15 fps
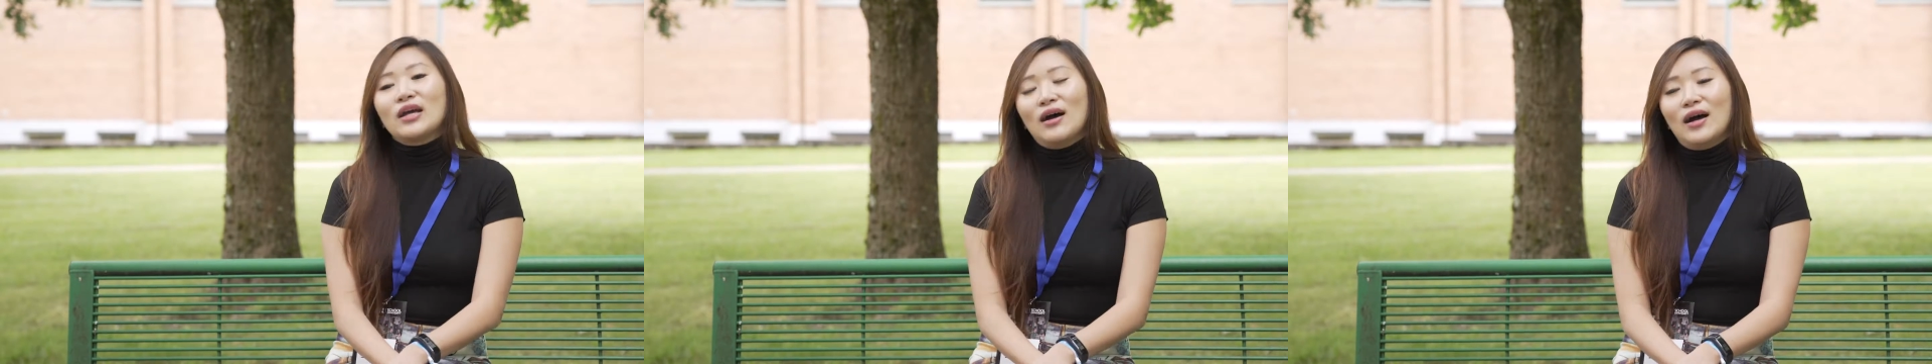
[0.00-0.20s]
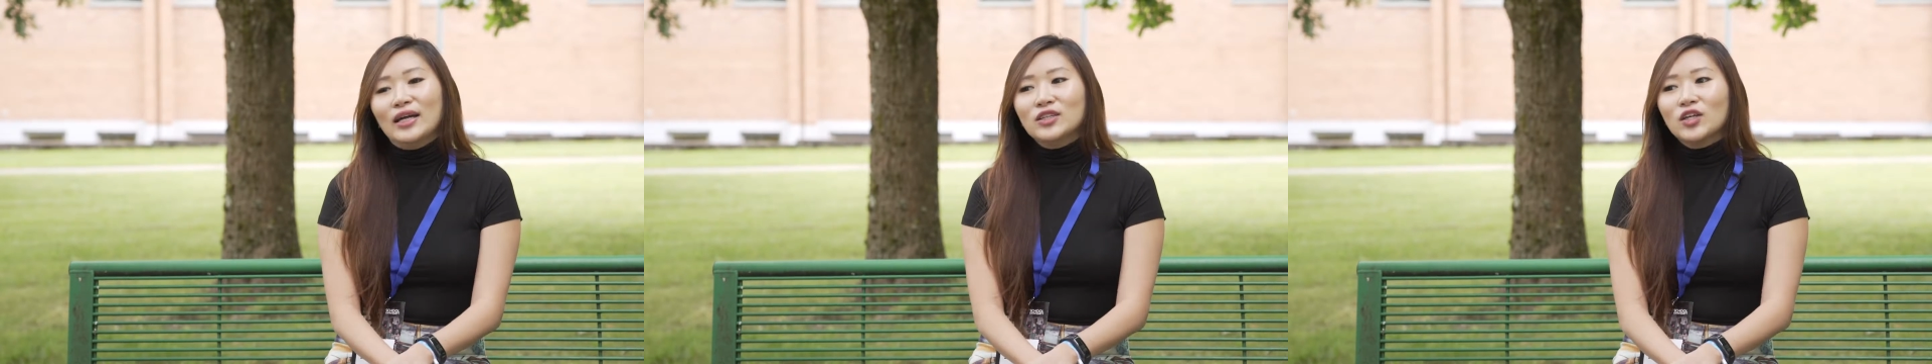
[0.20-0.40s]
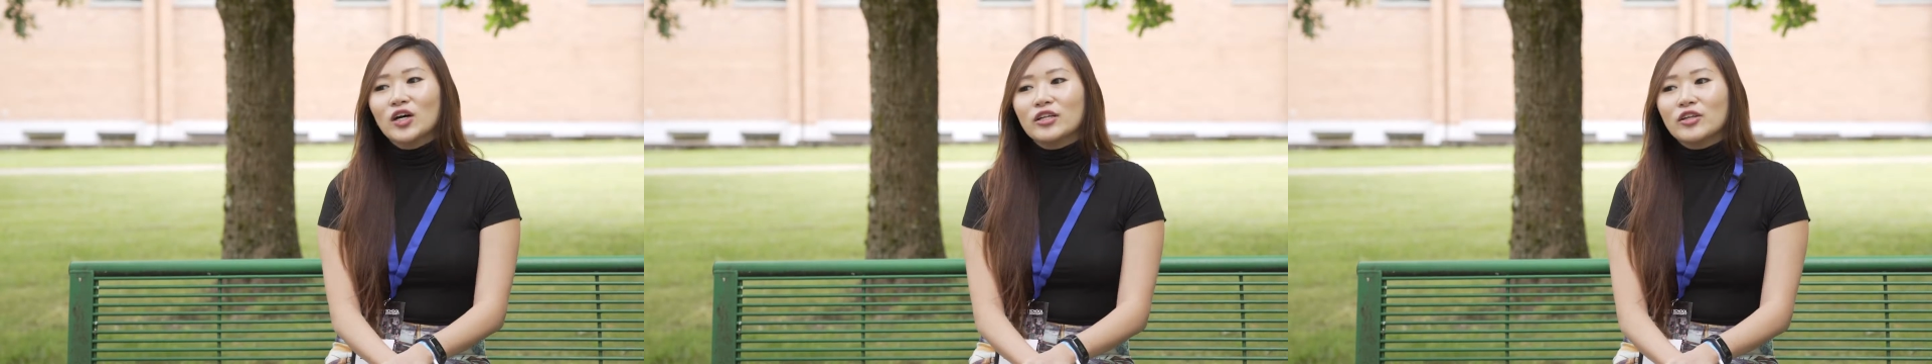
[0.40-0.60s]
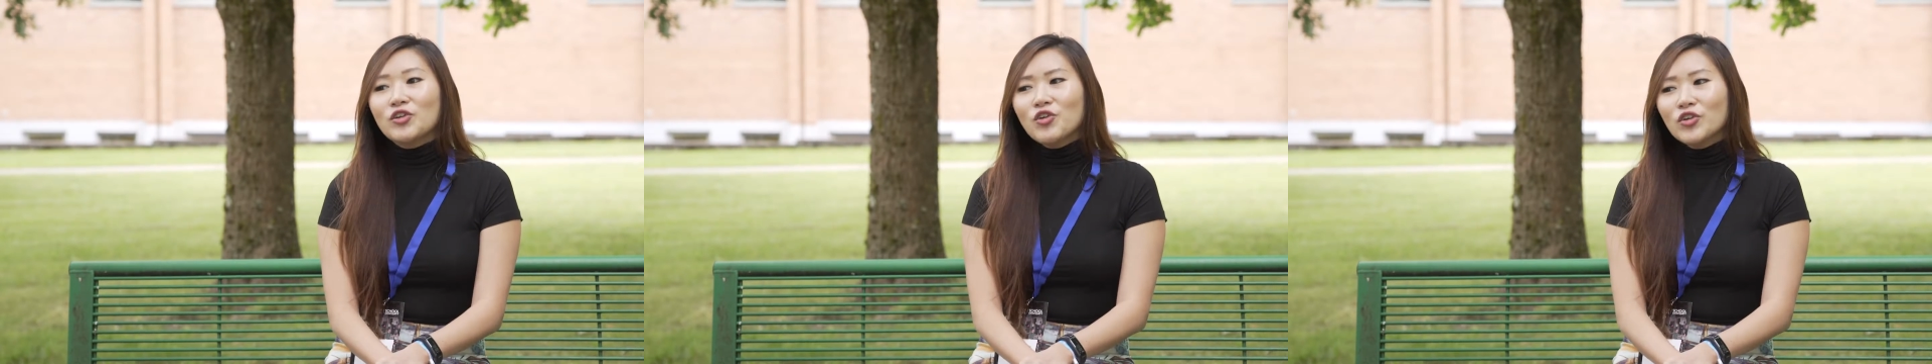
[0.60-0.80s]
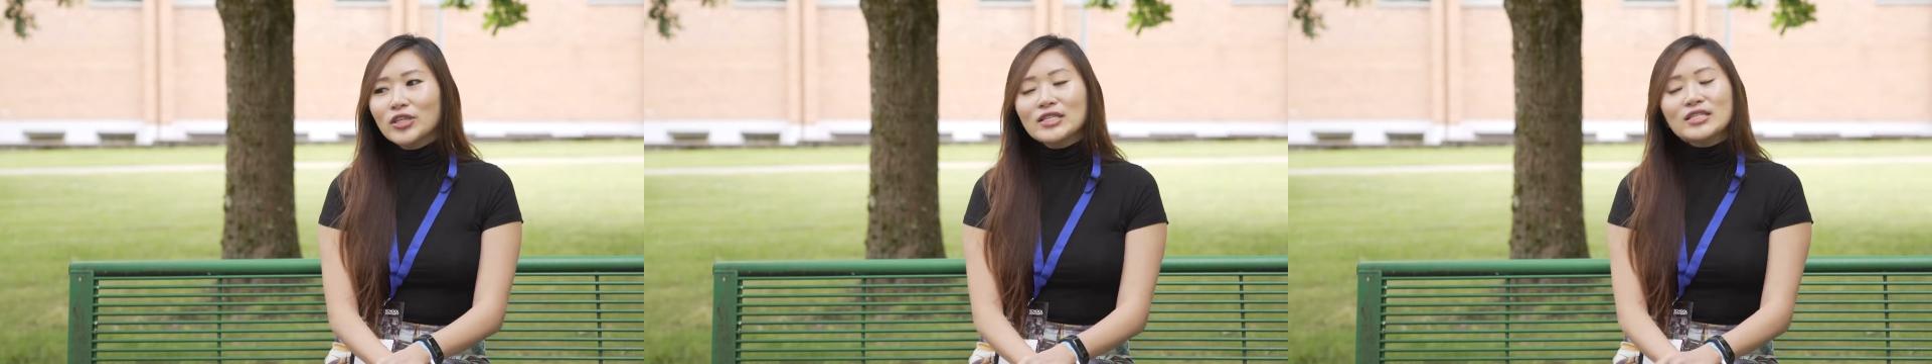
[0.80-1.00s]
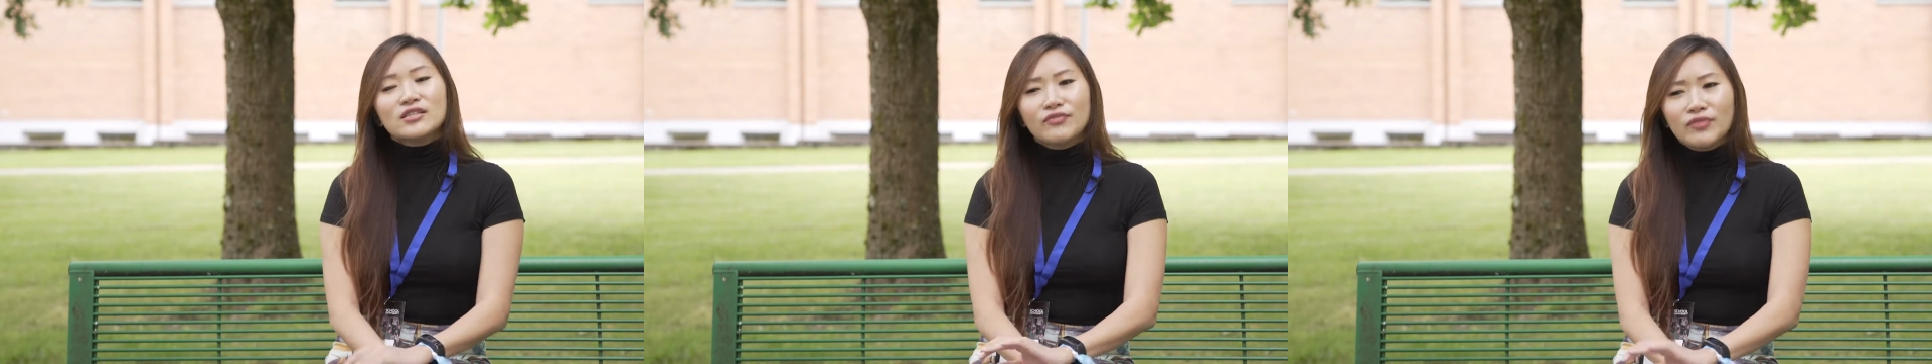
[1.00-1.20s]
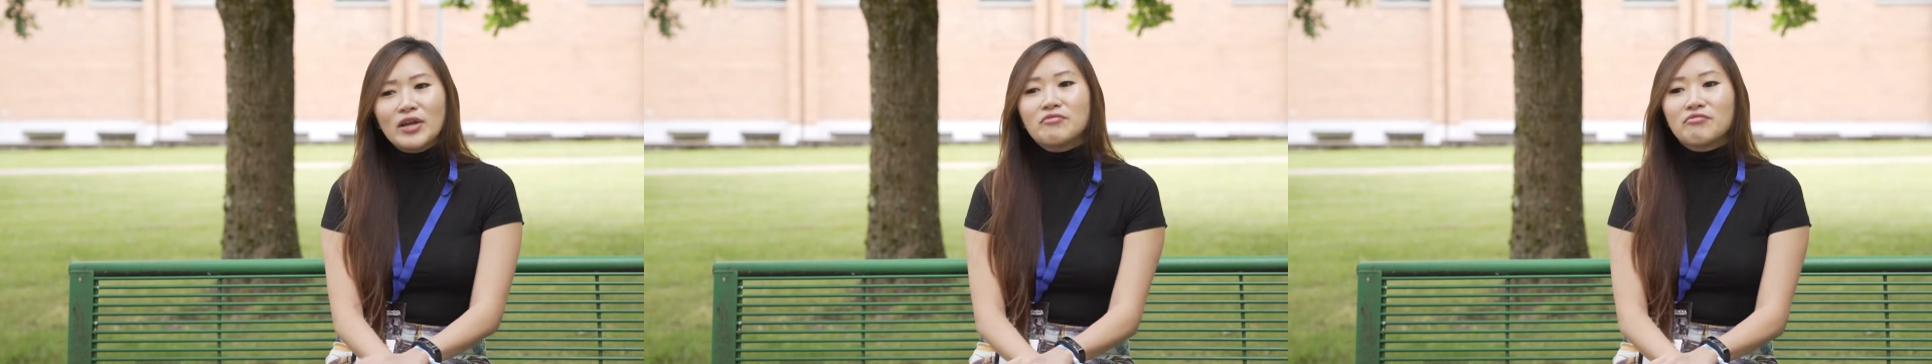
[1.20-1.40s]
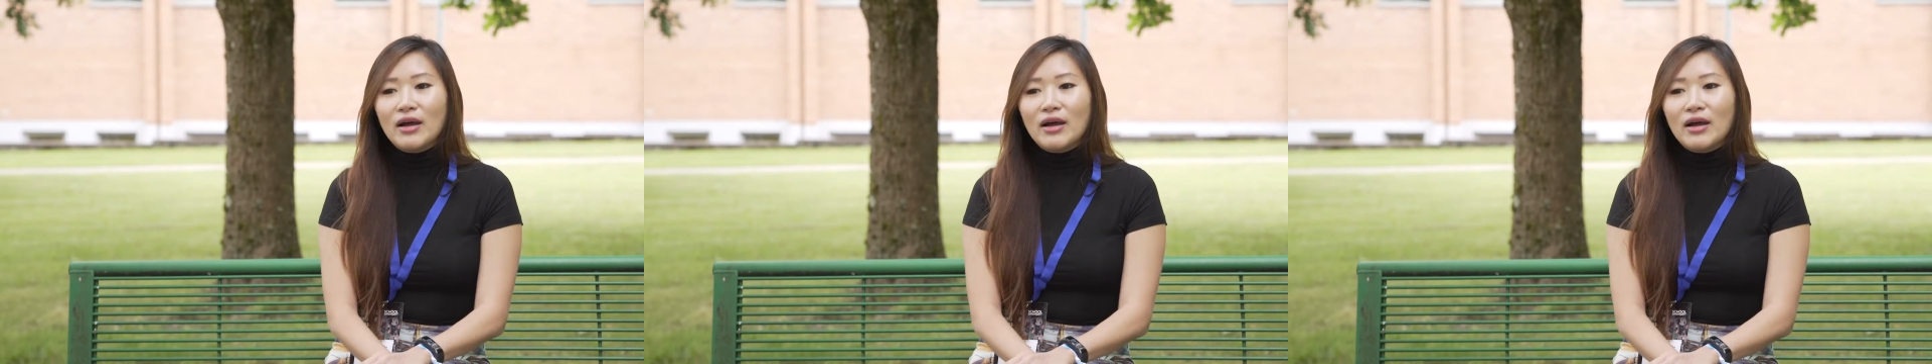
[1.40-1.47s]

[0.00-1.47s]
I thought, you know, this is very